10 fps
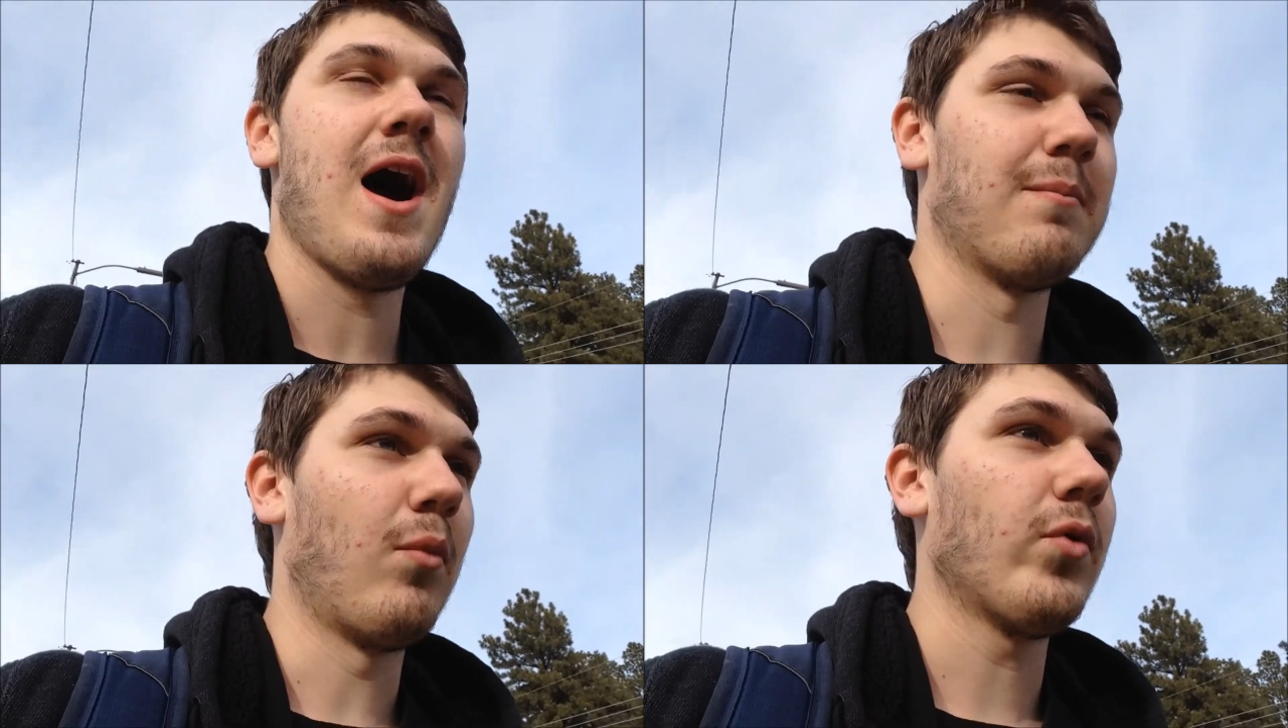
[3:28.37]

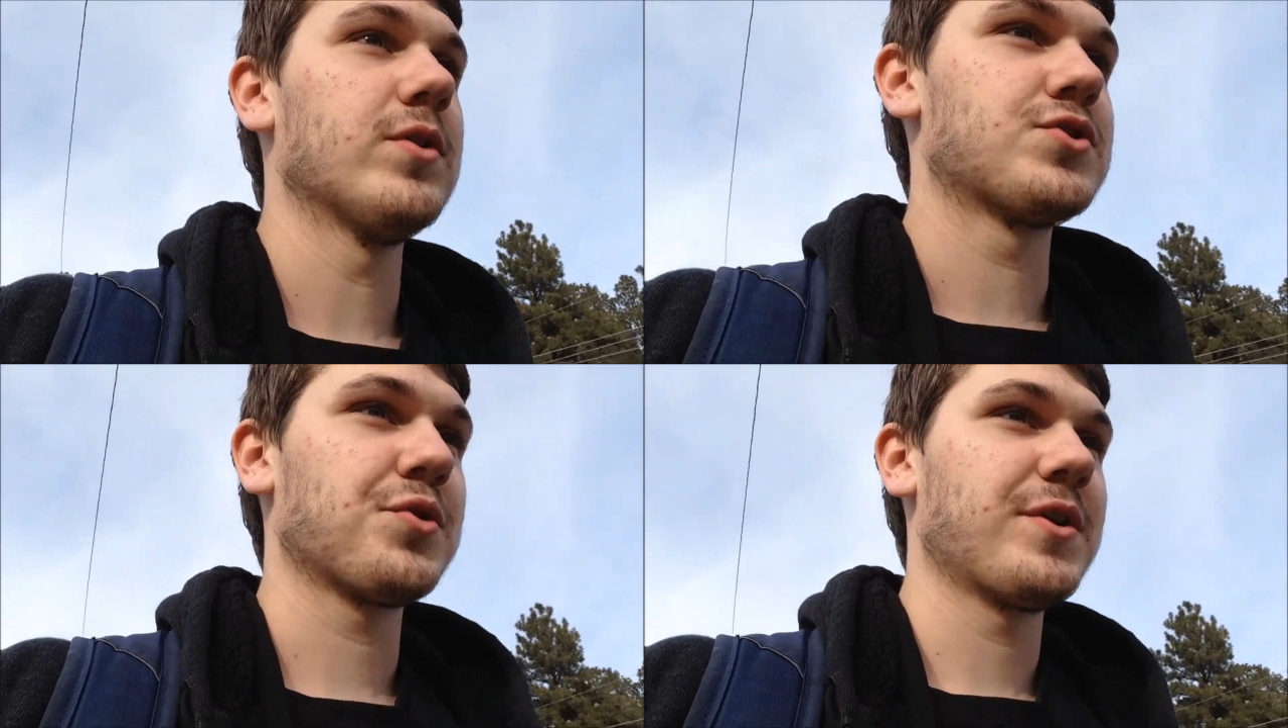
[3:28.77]
I'm
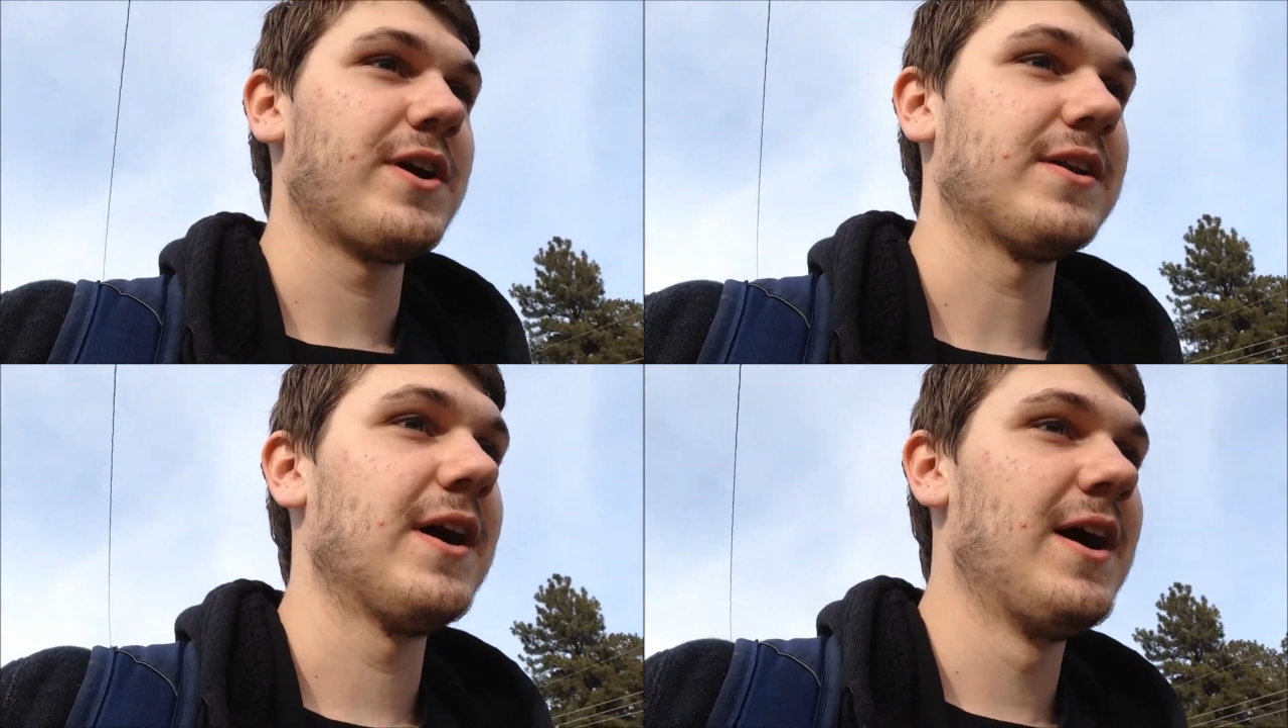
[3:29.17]
more
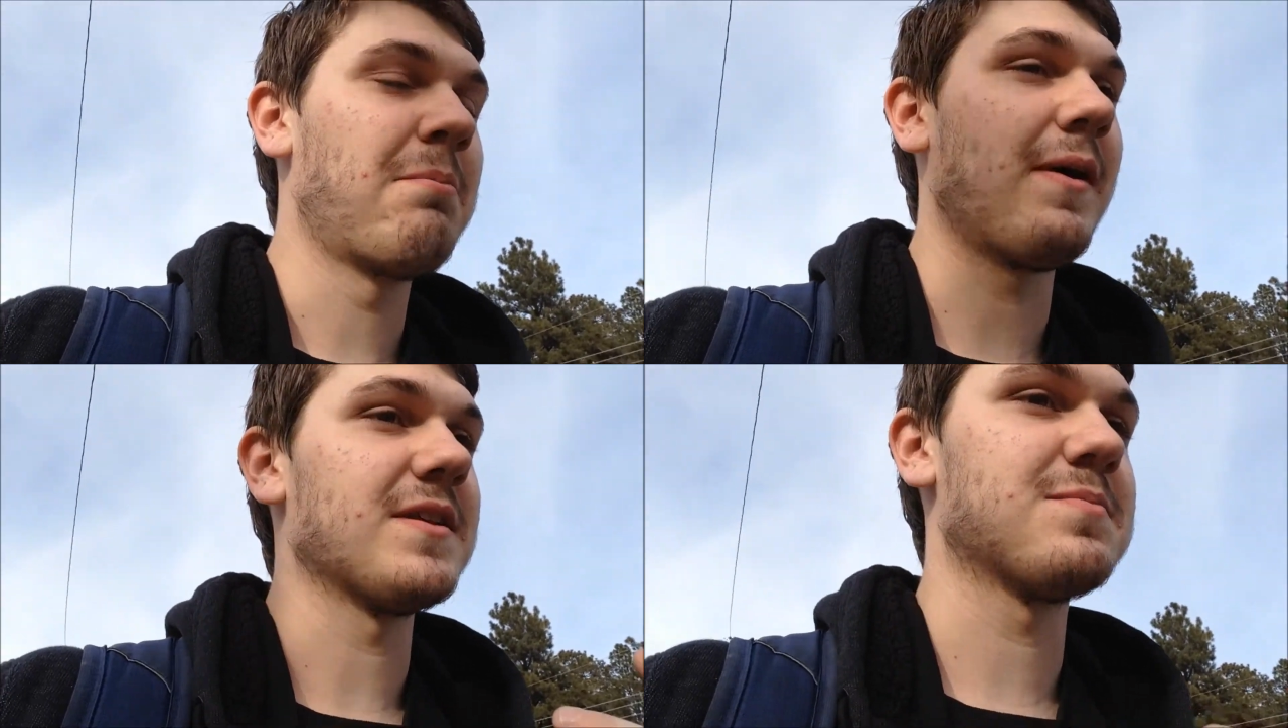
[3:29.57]
intrigued
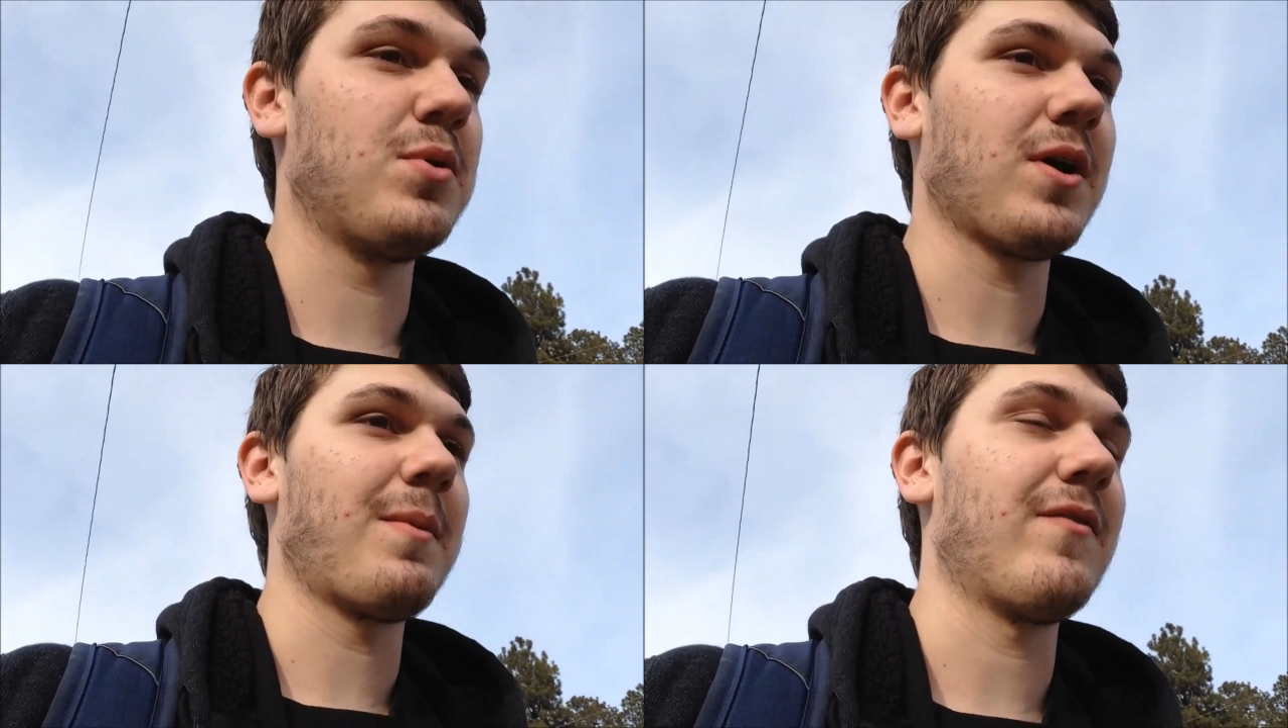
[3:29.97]
by this
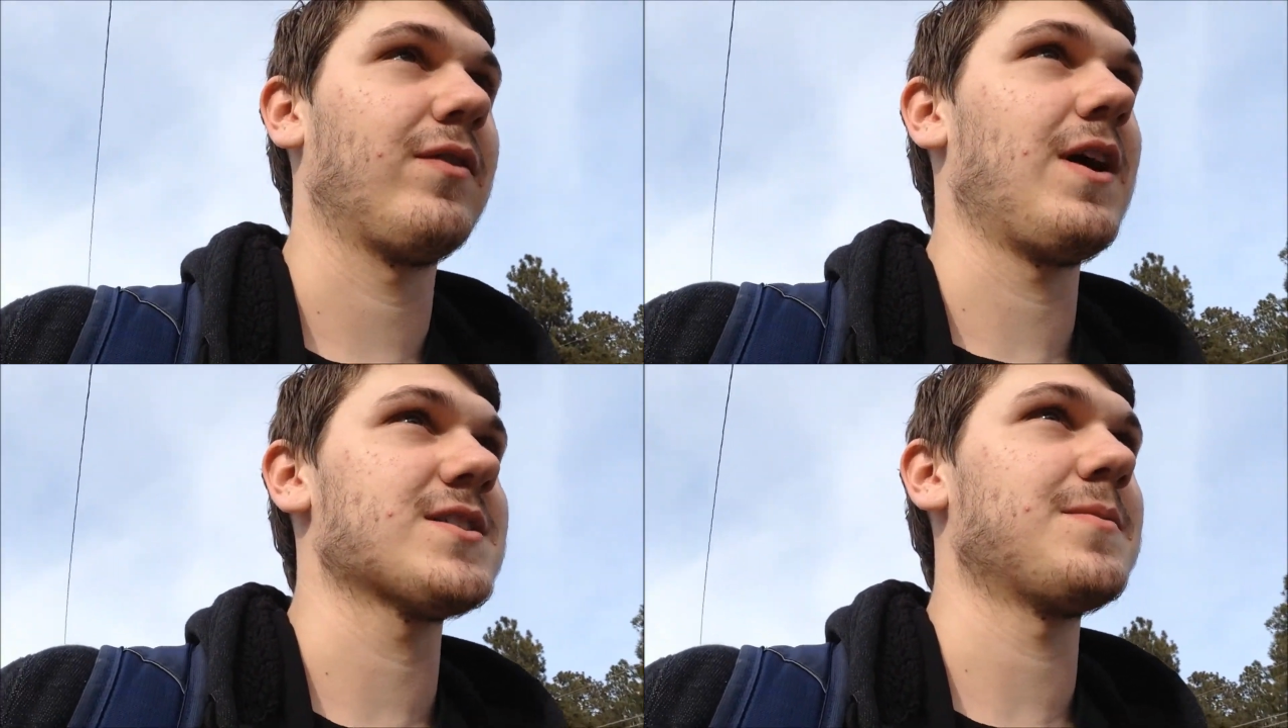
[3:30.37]
book
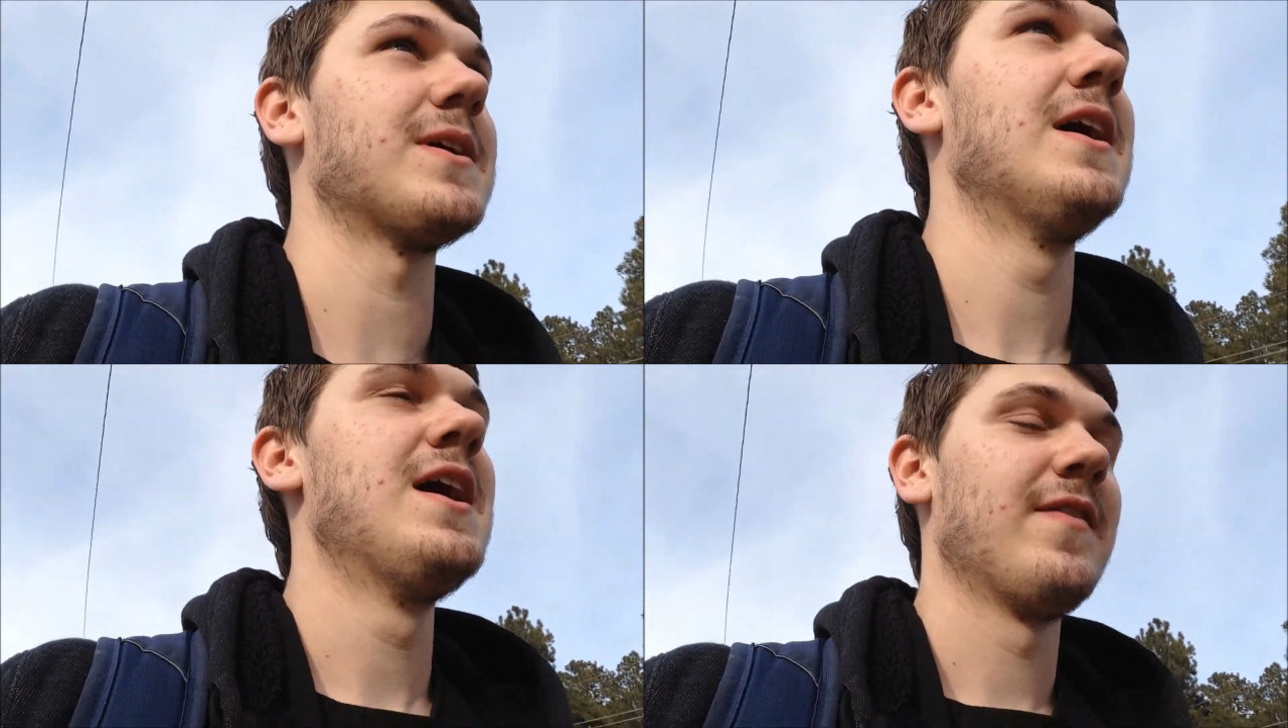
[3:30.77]
about
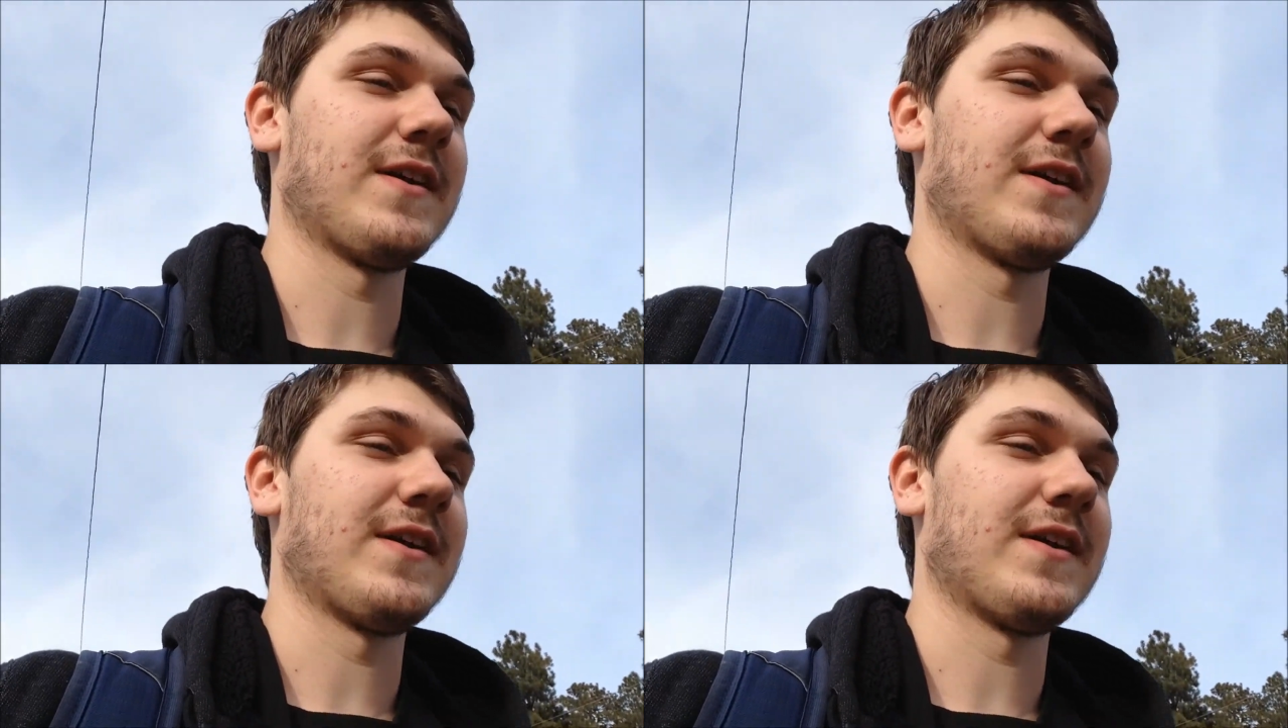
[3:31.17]
philosophy